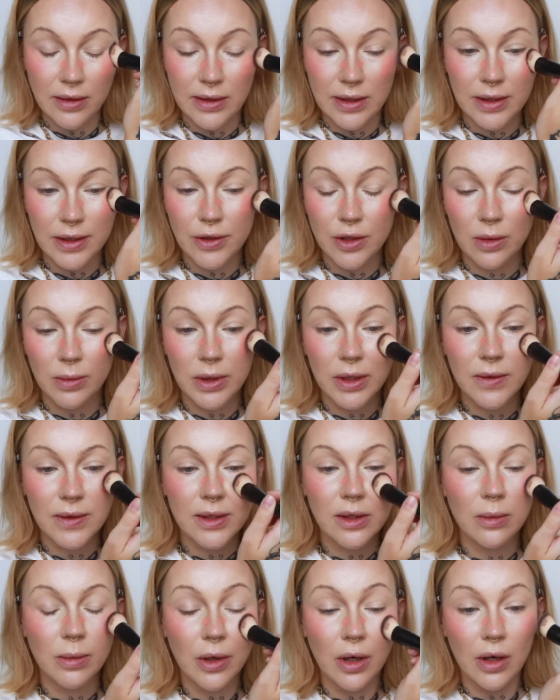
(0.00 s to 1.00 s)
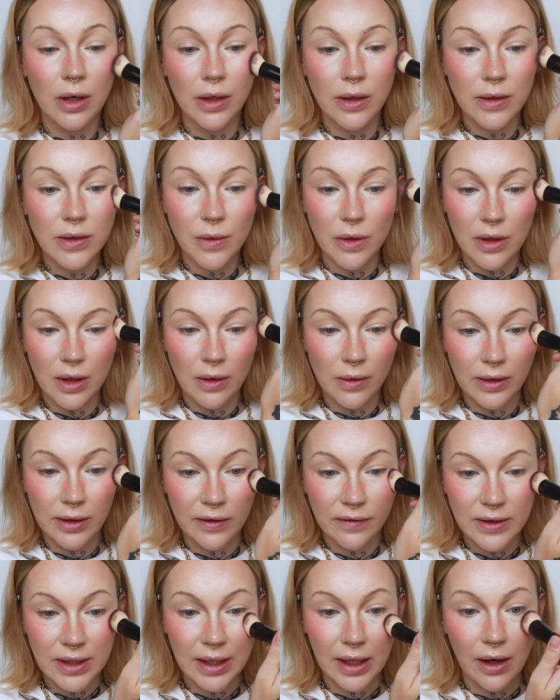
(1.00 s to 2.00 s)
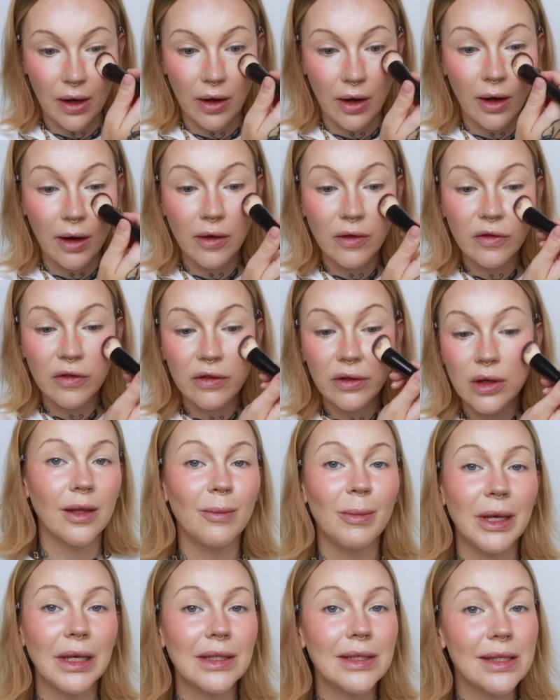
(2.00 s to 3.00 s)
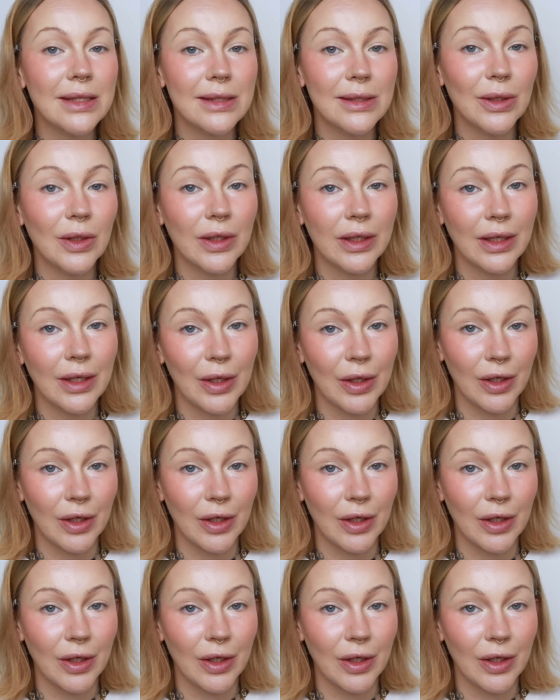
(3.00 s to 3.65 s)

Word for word: distributes the product without lifting it off. The base is looking